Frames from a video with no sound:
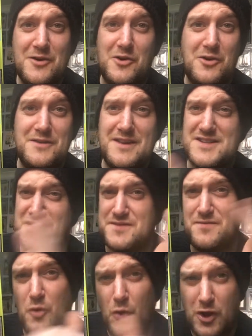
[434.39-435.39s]
or they'd
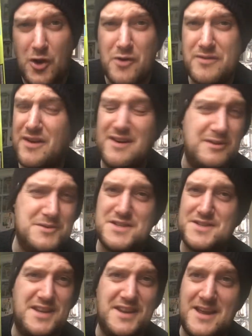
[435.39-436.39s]
just fall over, and it was
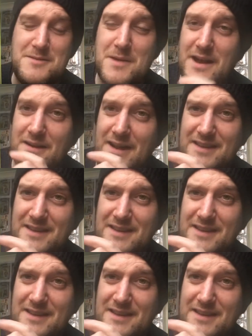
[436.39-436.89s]
just a nightmare.